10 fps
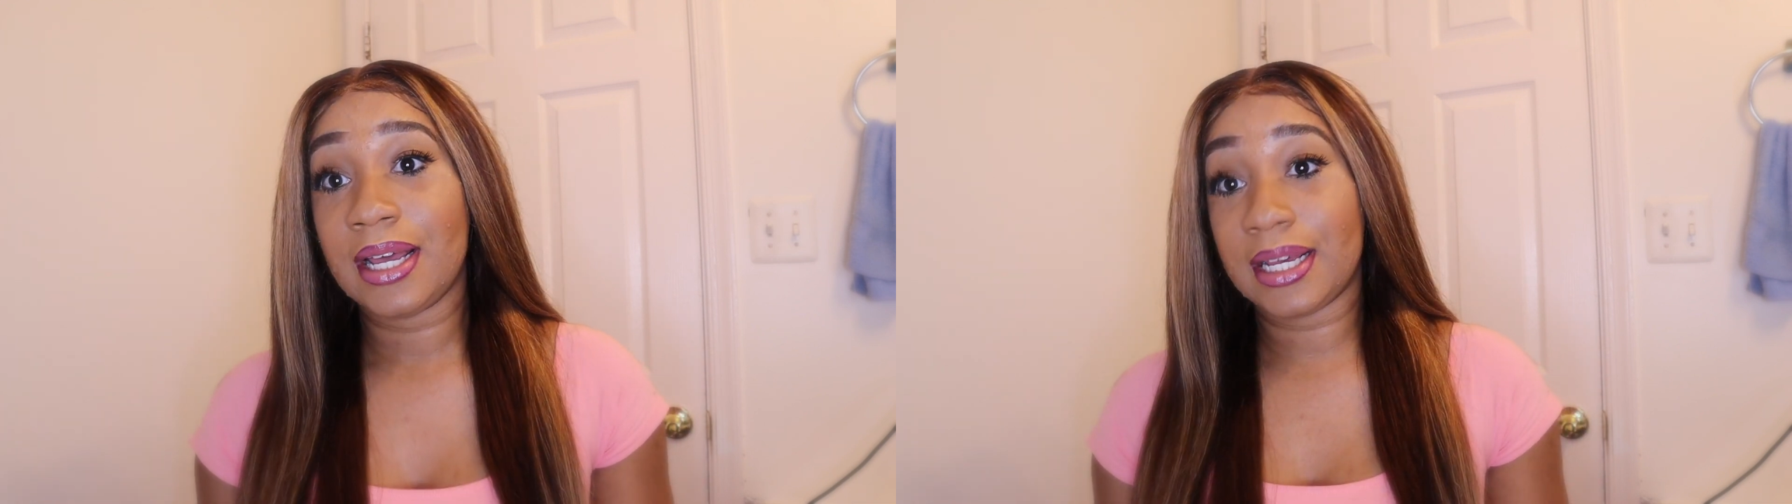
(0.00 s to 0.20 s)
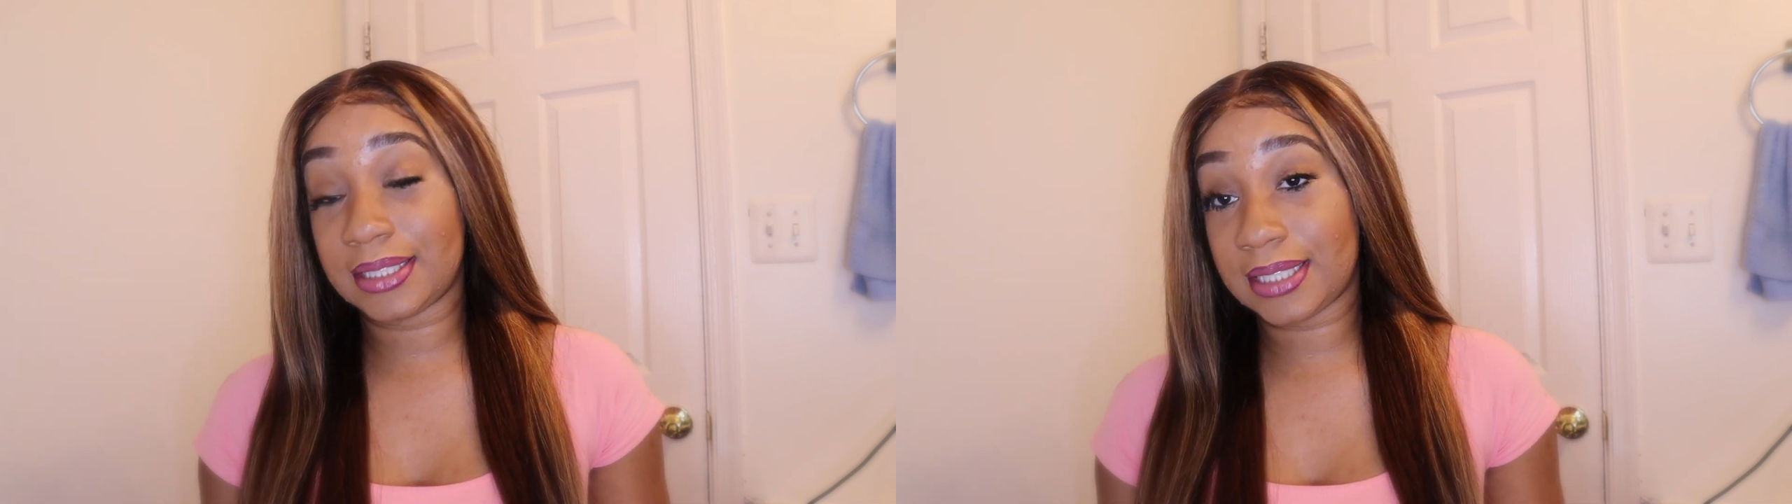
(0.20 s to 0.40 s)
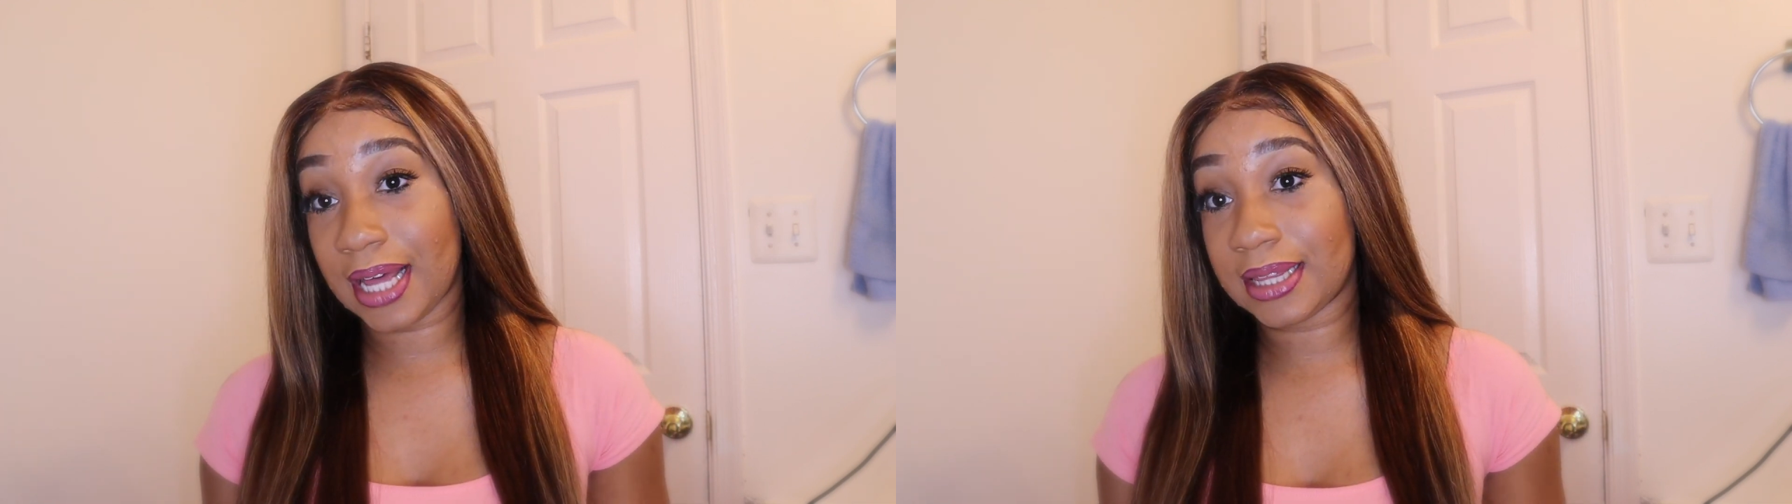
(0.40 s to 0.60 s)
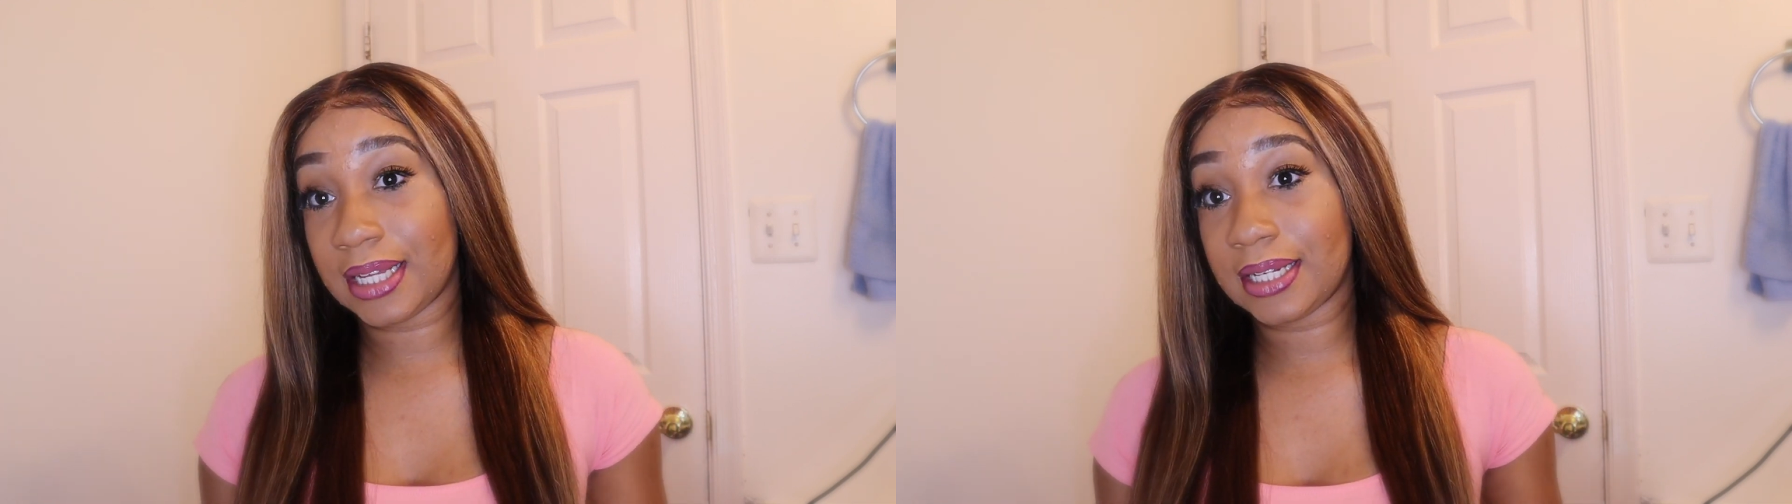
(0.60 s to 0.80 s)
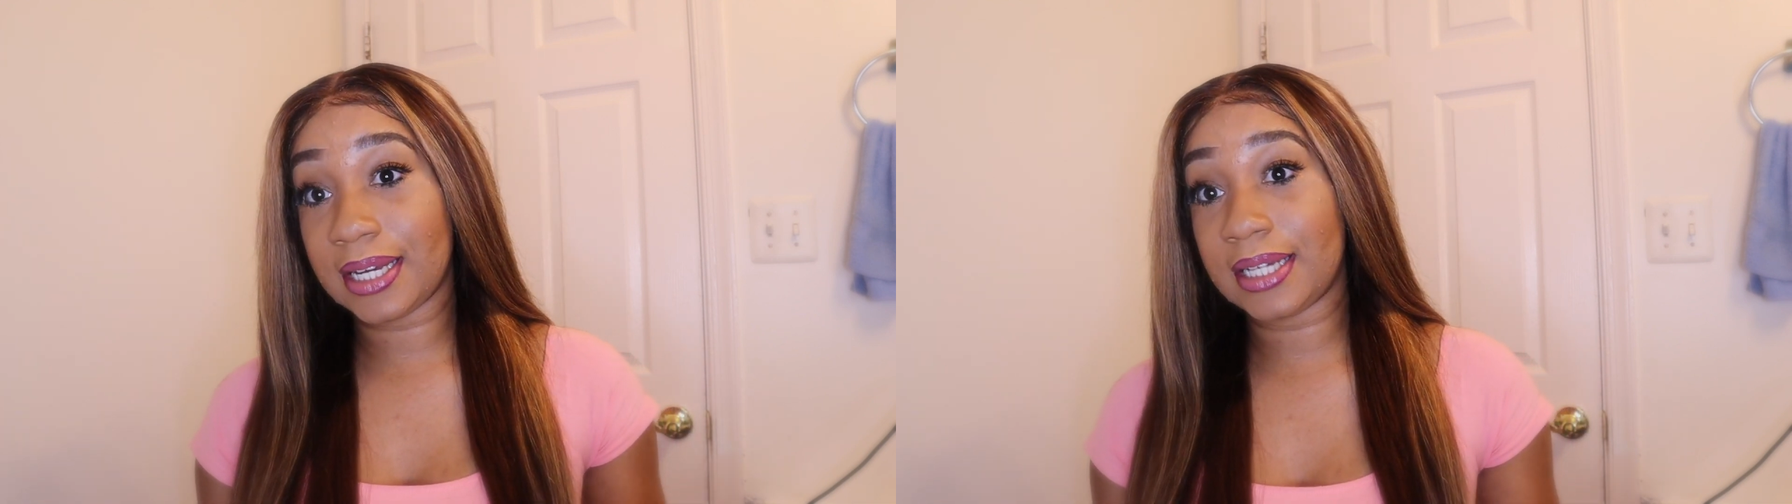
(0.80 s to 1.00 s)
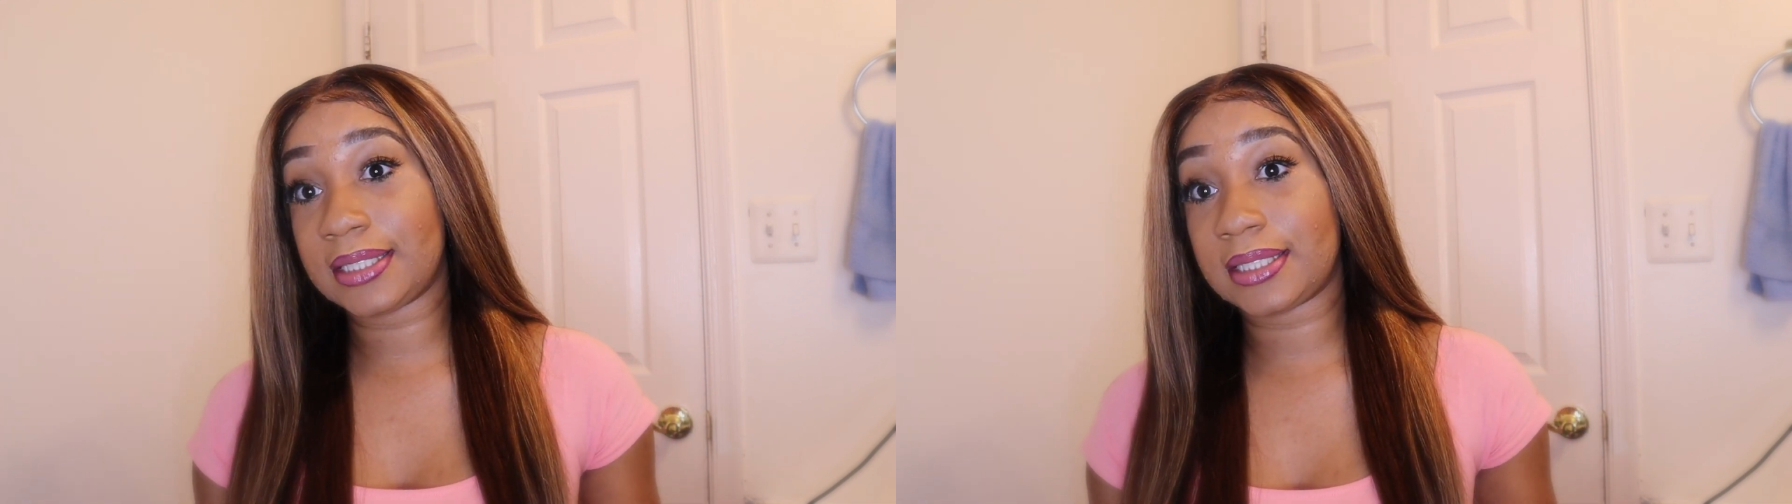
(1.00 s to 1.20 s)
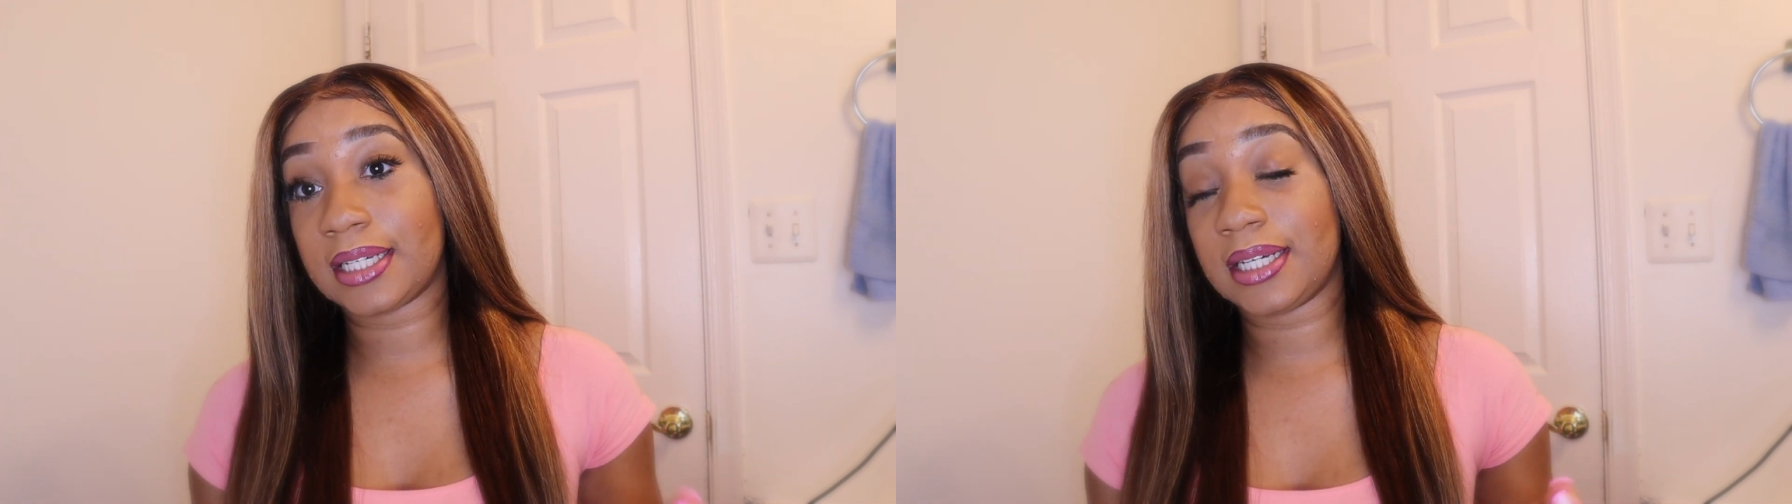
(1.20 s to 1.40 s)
is that the lace